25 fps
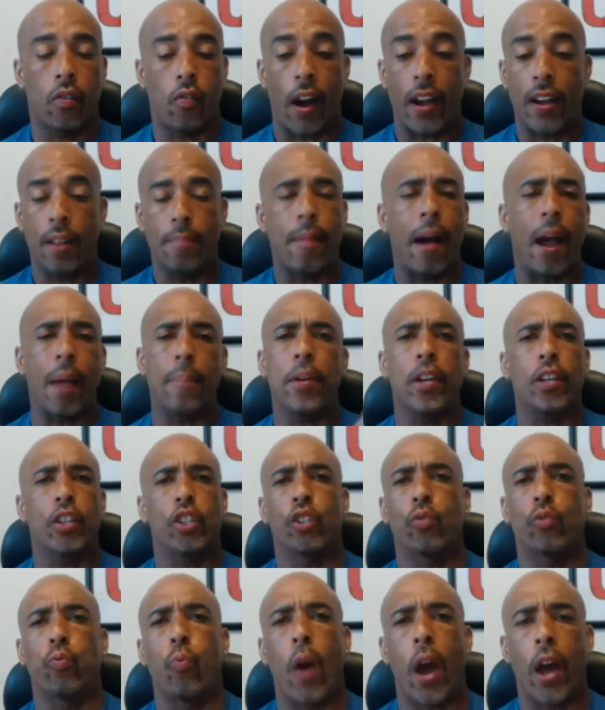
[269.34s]
right? It might be a
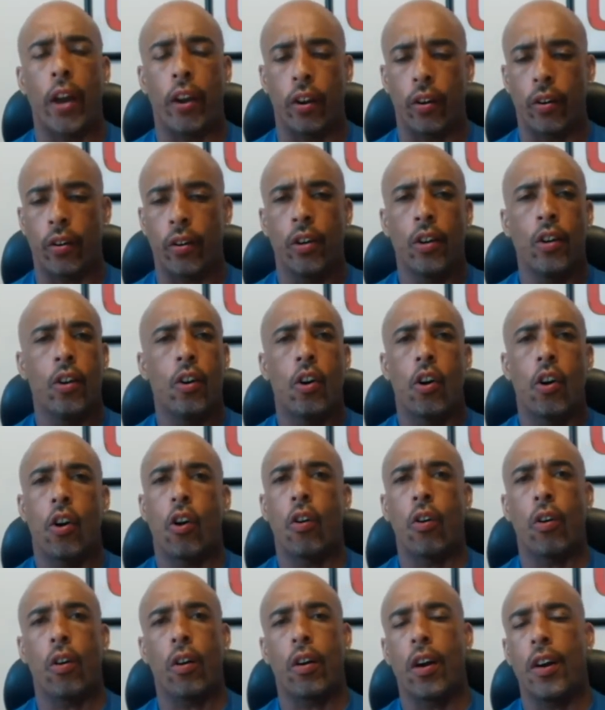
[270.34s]
sweater,
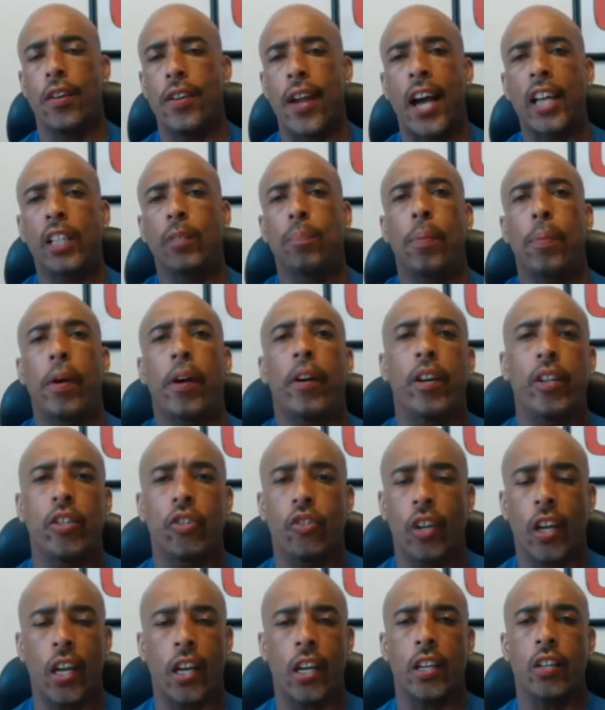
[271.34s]
or a nice pair of
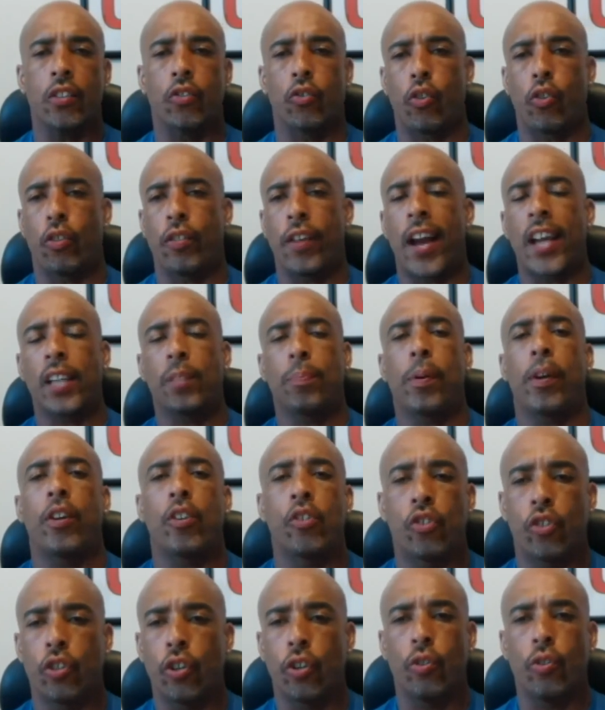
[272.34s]
jeans, or a nice pair
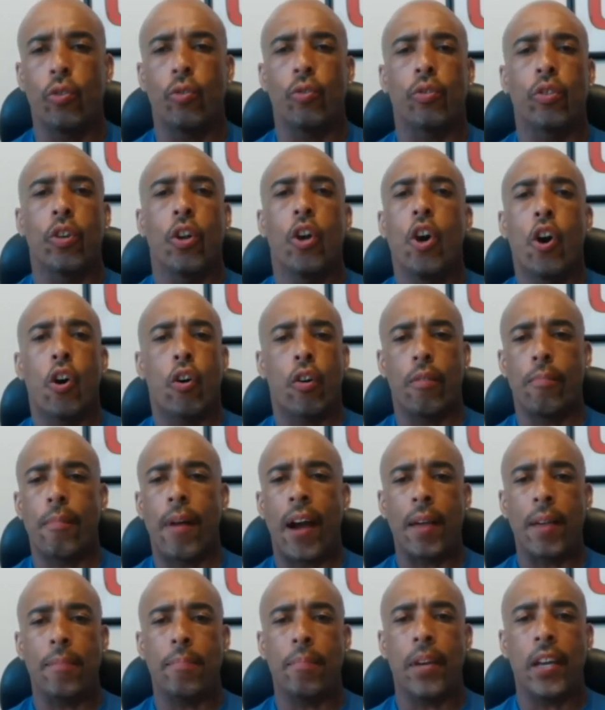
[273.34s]
of shoes, or it
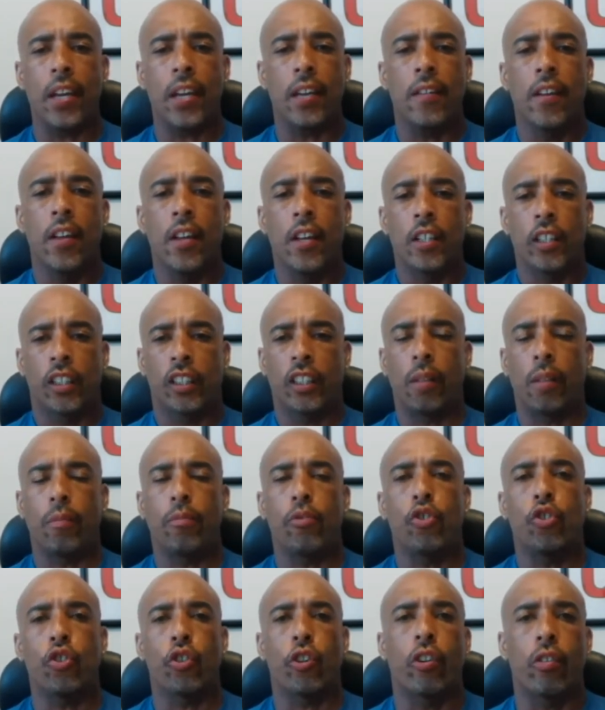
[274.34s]
might be
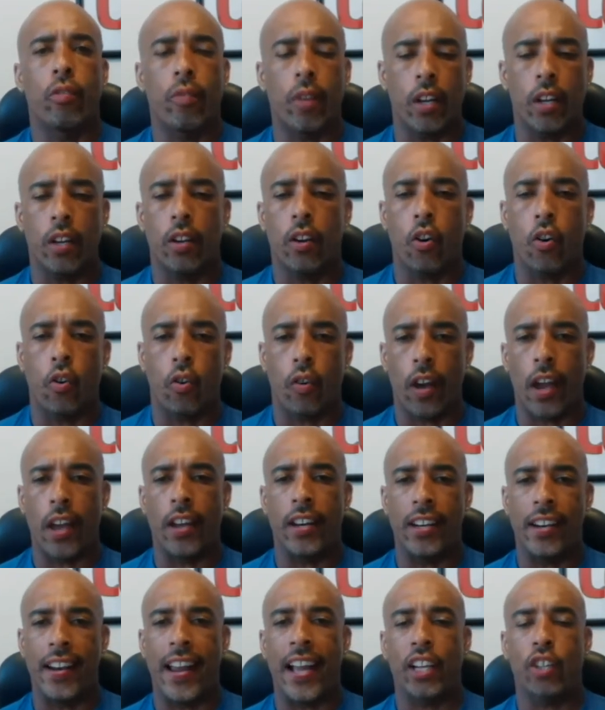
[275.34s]
some jewelry or
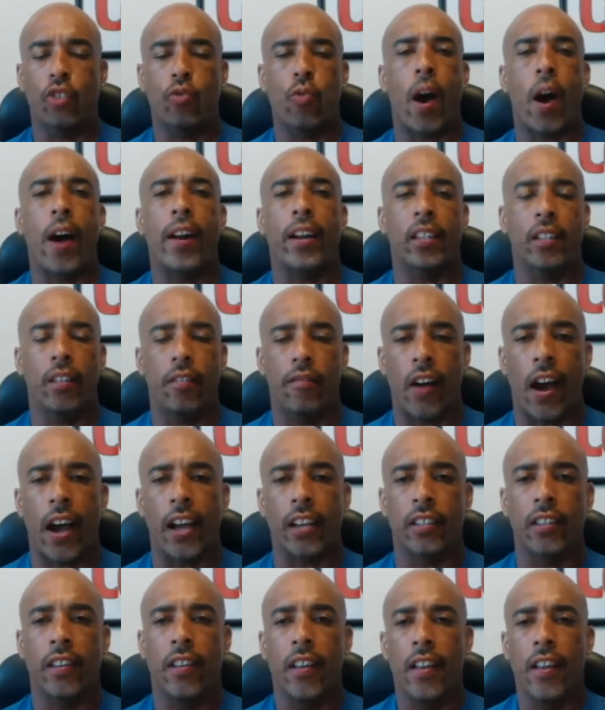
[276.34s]
an electronic
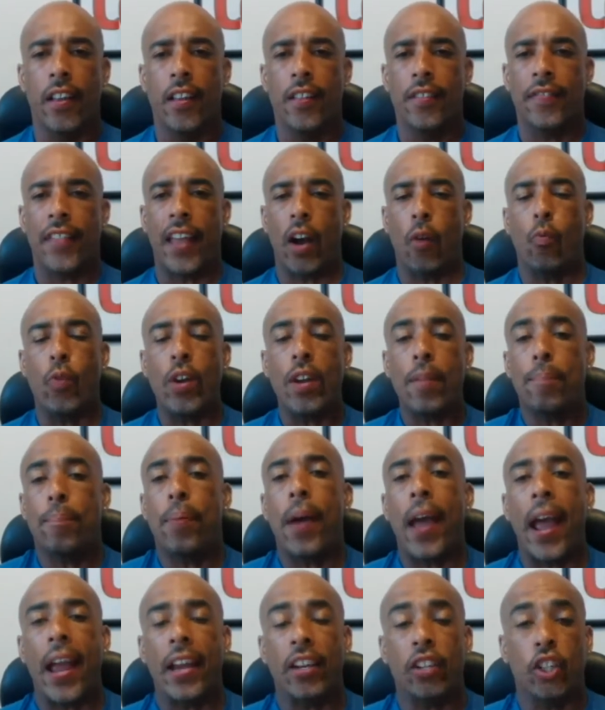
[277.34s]
device that we
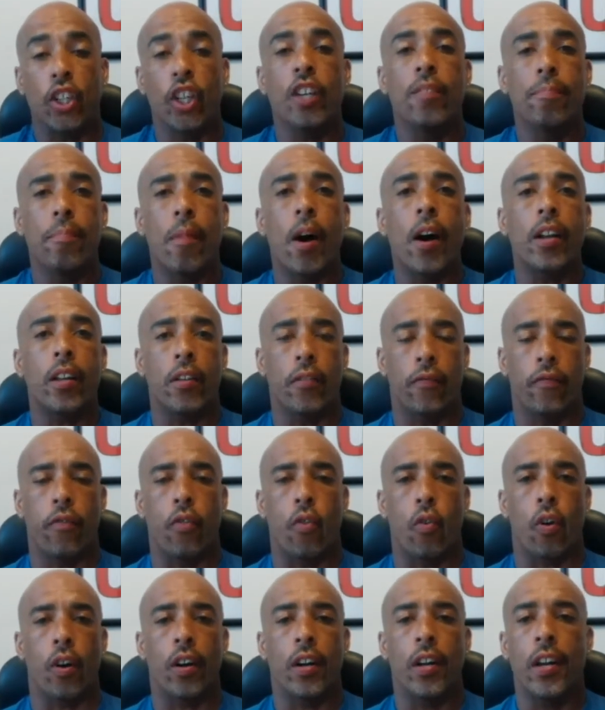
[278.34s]
paid good money
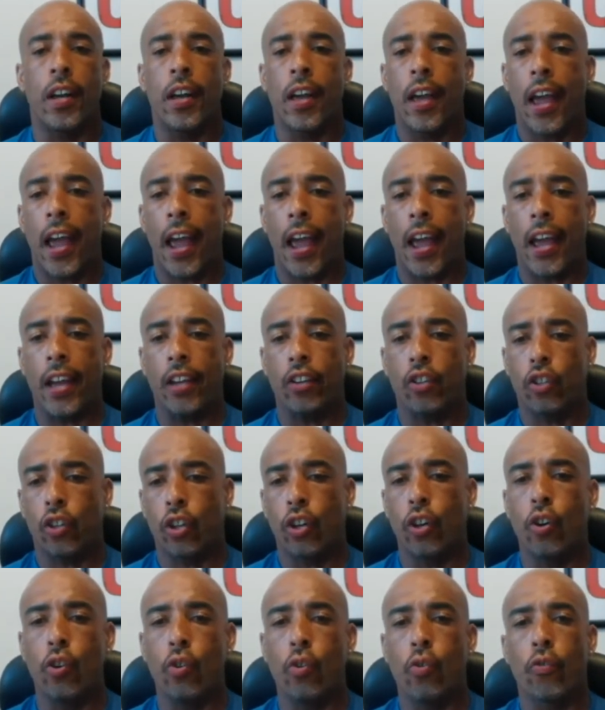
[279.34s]
for, and
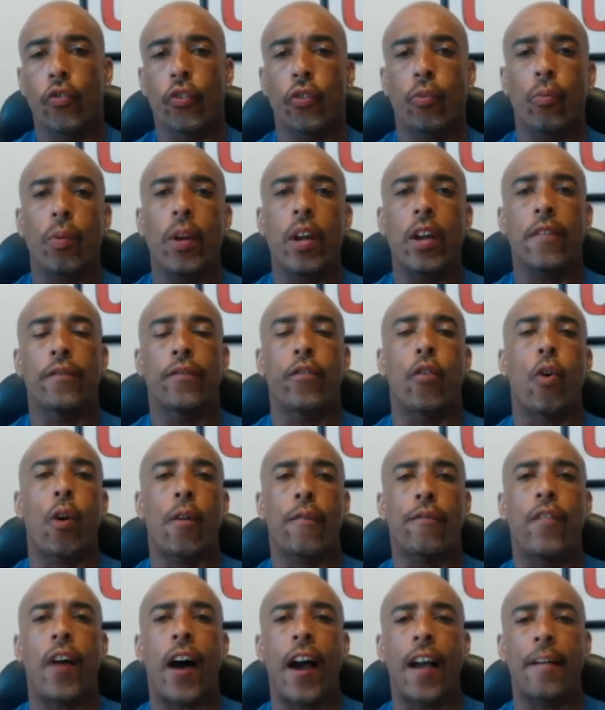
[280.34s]
2, 3,
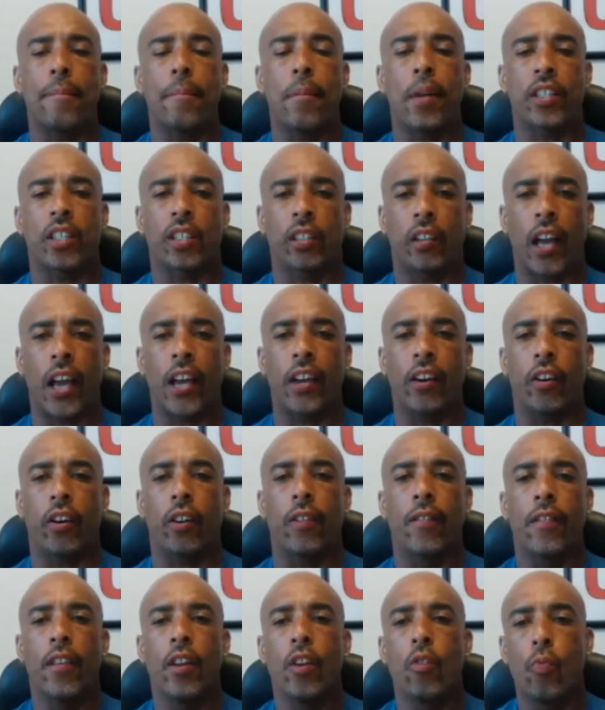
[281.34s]
4, 5 months
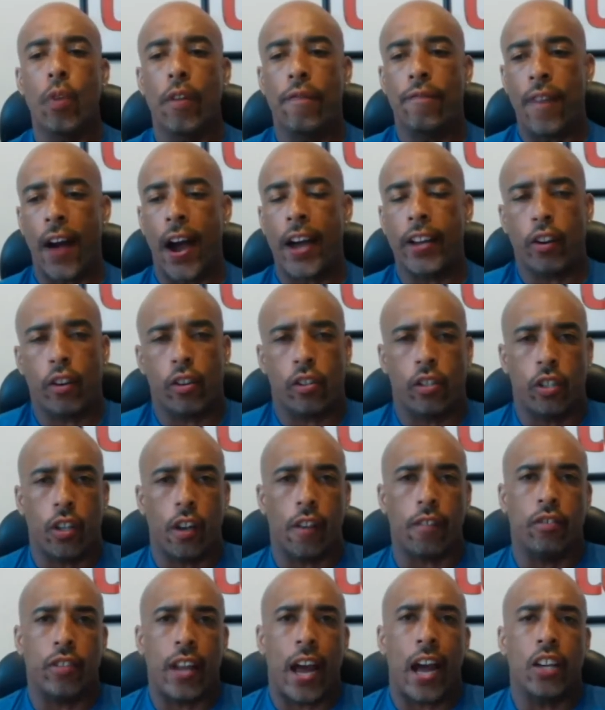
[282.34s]
later, we find
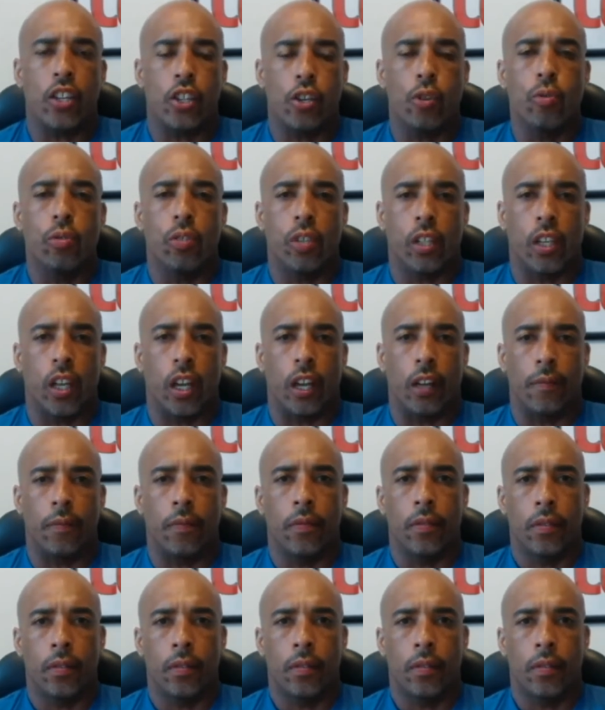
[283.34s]
ourselves not using it,